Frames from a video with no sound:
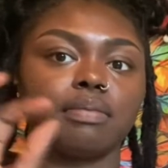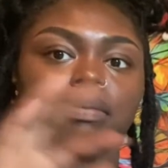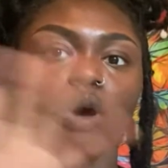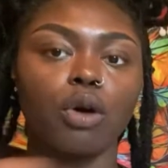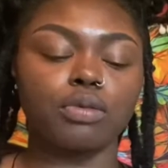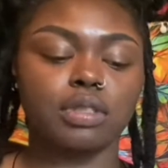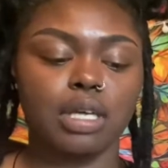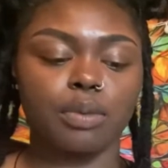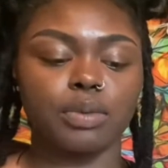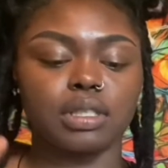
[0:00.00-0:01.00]
post,
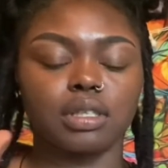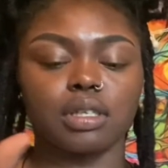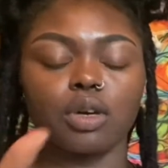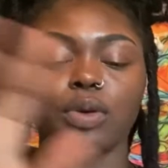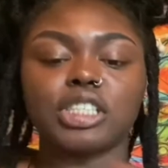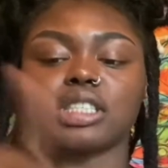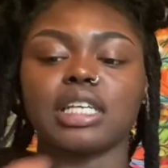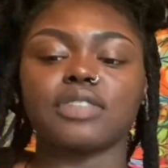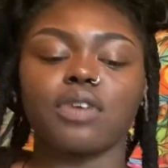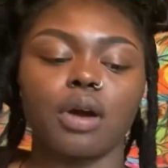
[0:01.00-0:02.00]
it was a question
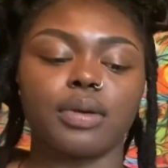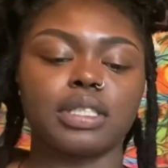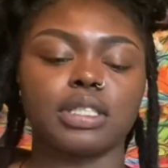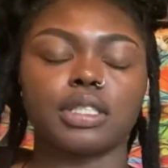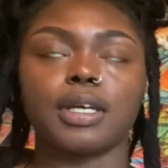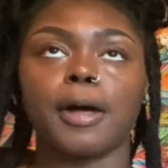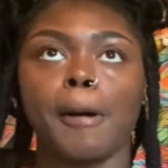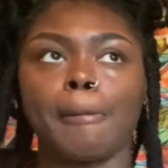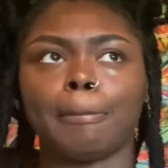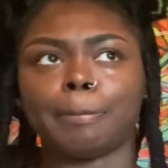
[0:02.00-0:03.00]
as far as, what